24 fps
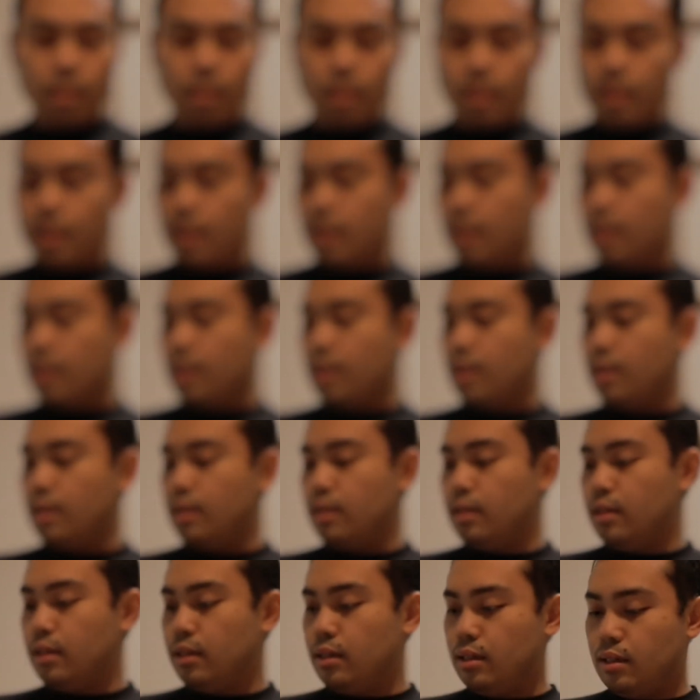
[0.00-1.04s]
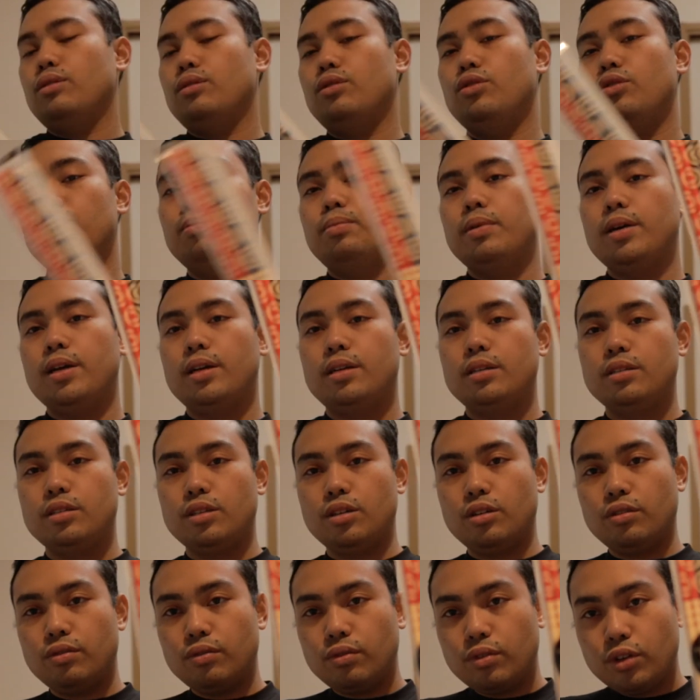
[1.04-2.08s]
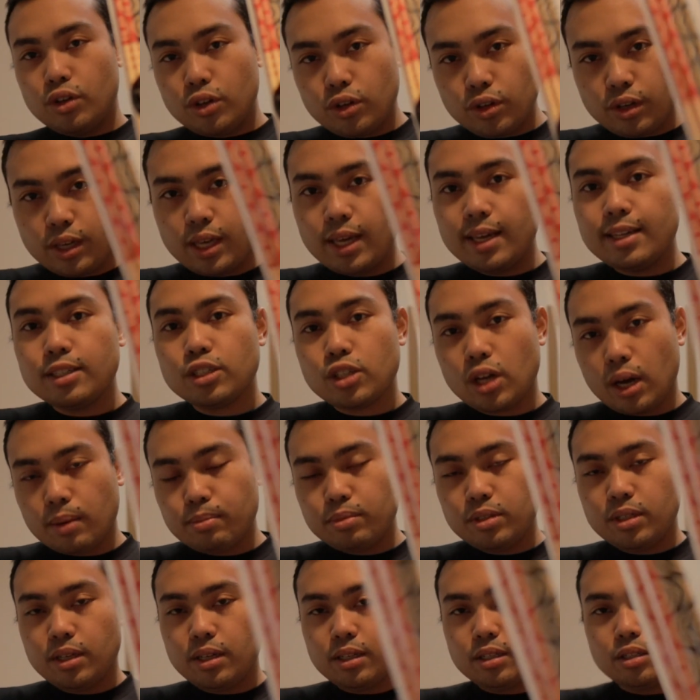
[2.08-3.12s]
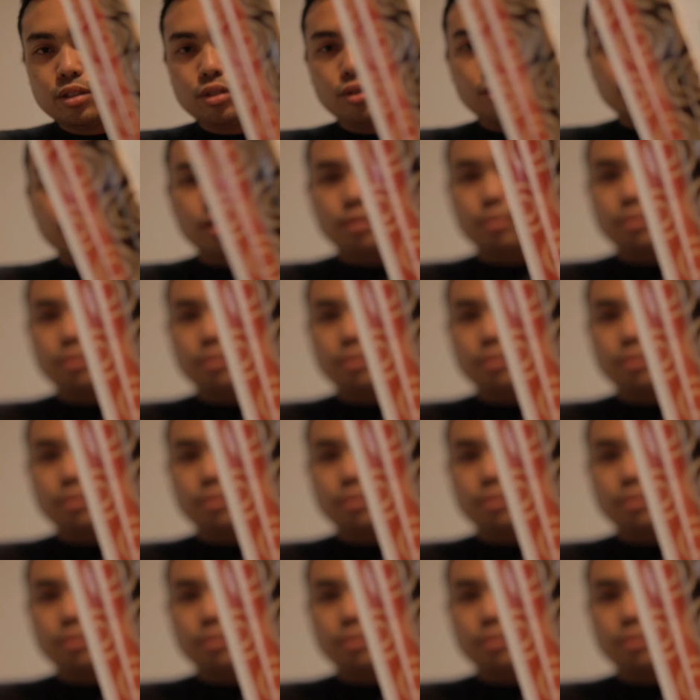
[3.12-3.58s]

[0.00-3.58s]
and 2 pairs of cooking chopsticks, so they're